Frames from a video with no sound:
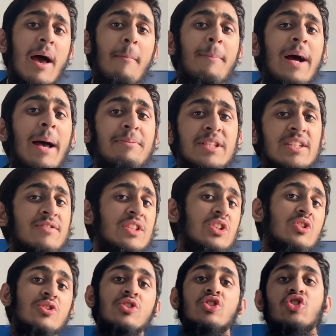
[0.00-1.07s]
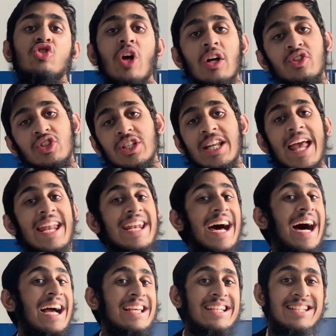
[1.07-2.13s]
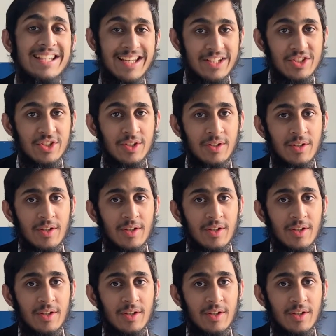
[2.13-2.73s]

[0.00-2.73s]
perhaps even construction and architecture.